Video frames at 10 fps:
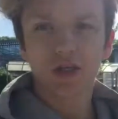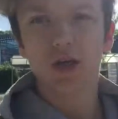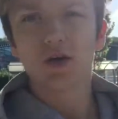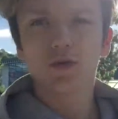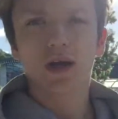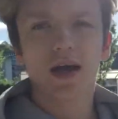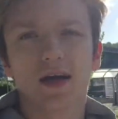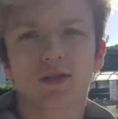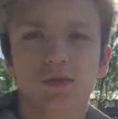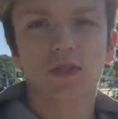Yo
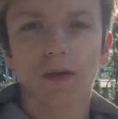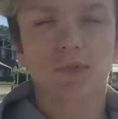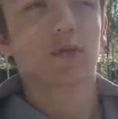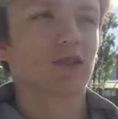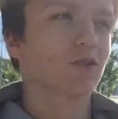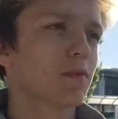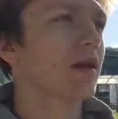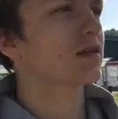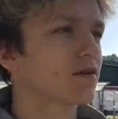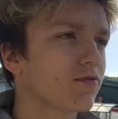guys, what's up? So I just made it